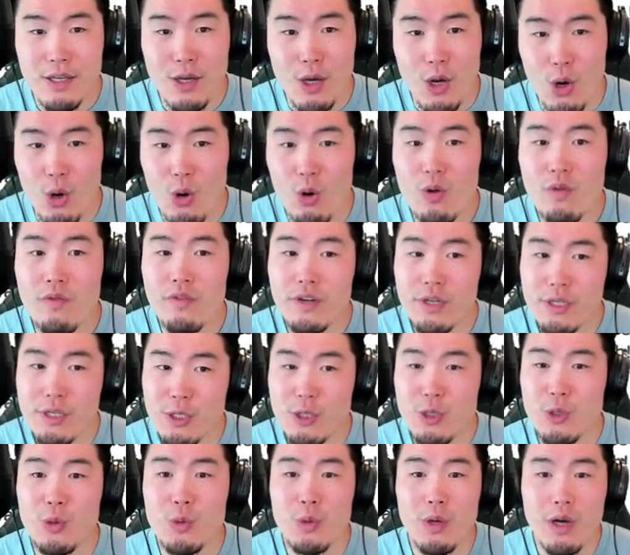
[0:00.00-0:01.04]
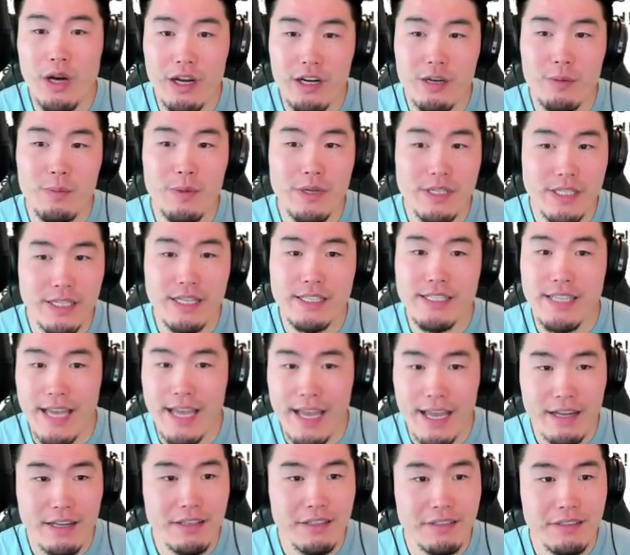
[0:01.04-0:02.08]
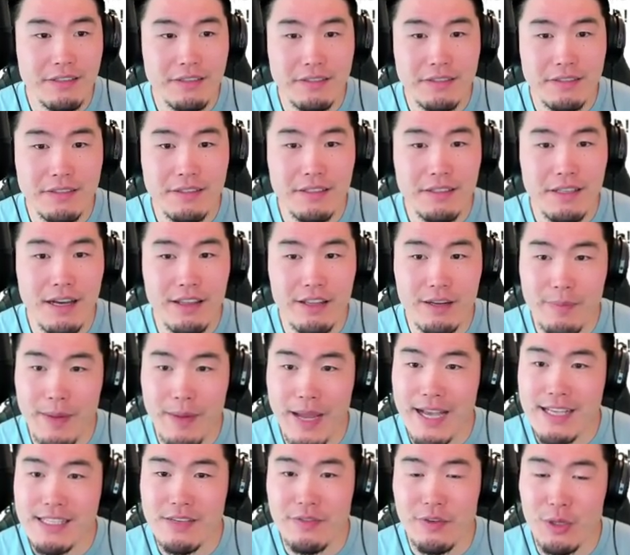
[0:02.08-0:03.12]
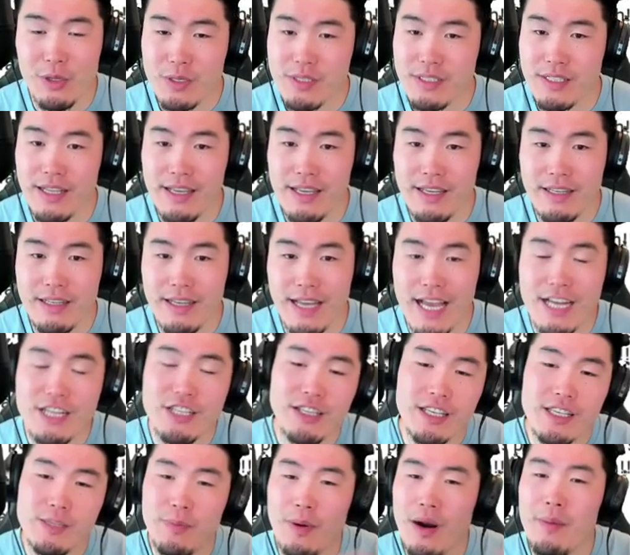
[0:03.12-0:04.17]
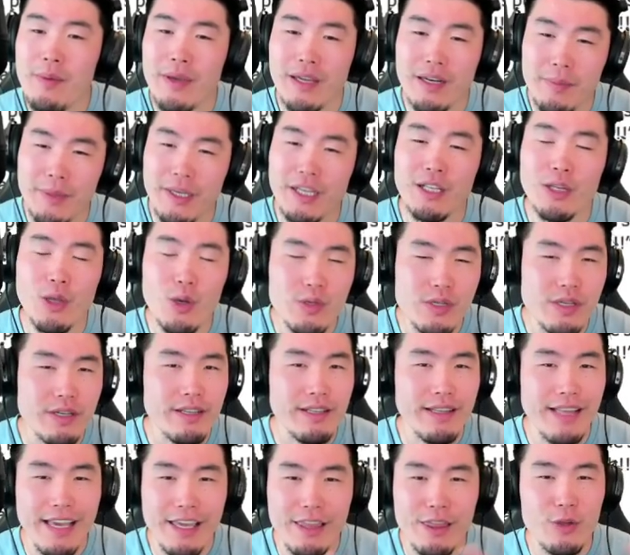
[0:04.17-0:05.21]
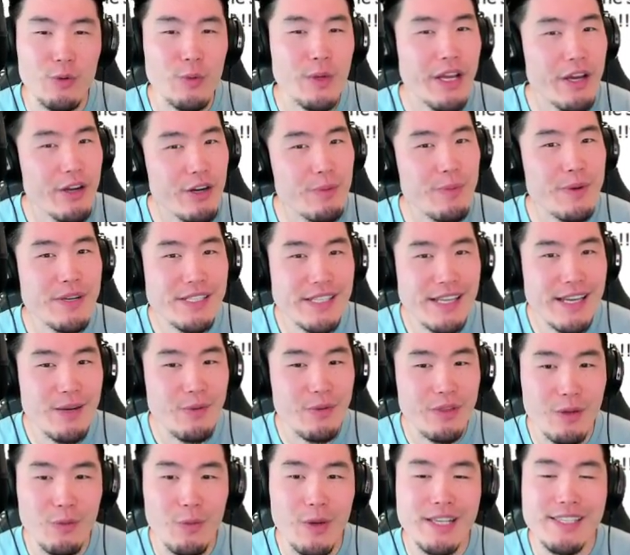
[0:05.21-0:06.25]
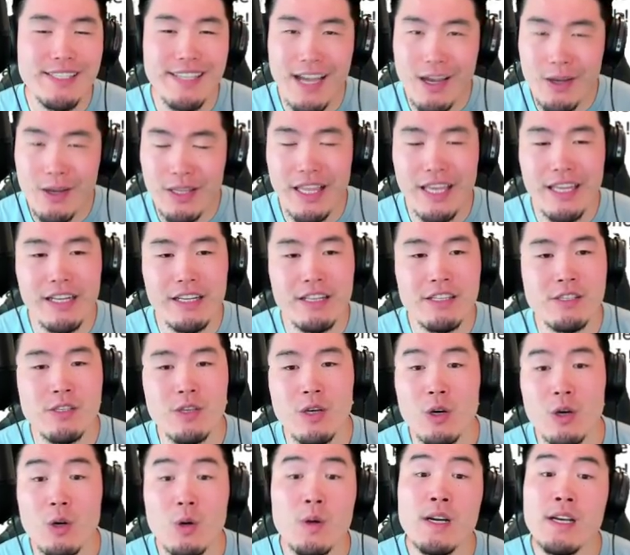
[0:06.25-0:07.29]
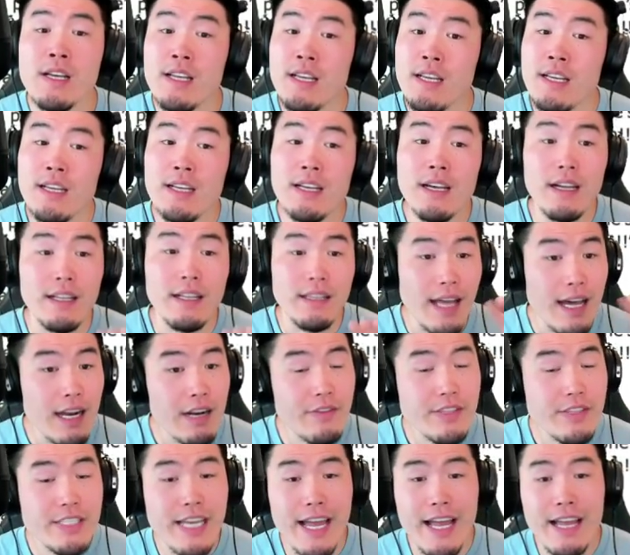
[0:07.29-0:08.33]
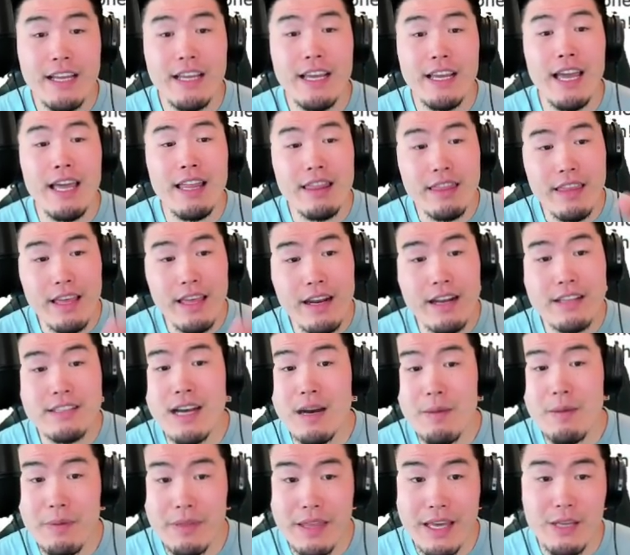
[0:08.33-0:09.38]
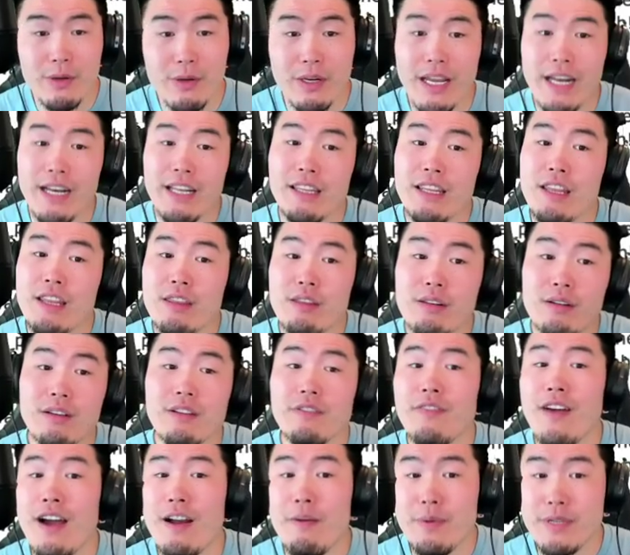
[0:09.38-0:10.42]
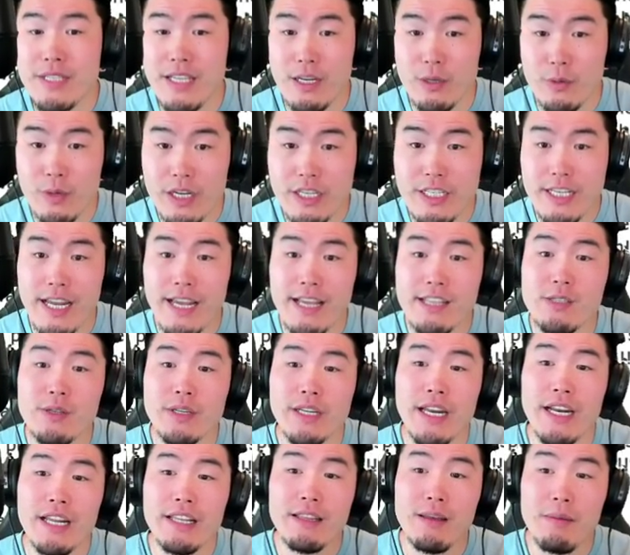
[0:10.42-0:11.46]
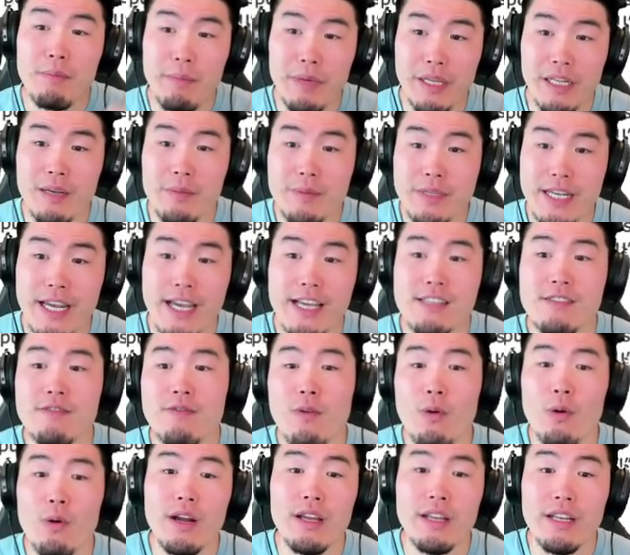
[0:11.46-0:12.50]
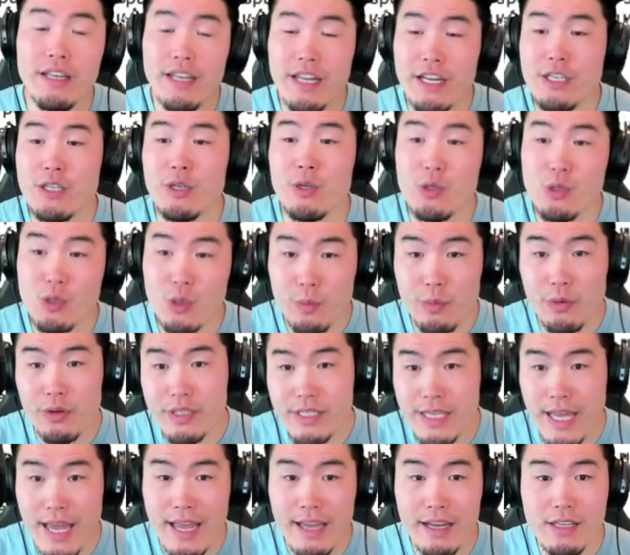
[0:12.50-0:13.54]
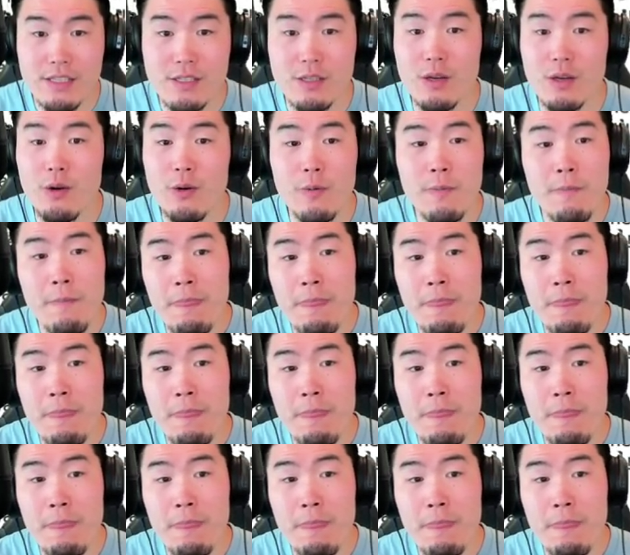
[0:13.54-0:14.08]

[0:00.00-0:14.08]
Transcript: over 200% attack on their passive. It looks like actually it's probably gonna be closer to like 300% with the way it's calculated. So a lot of attack, and then on top of that, you're getting the 35% crit chance, you're getting the medium chance for an additional super attack, so,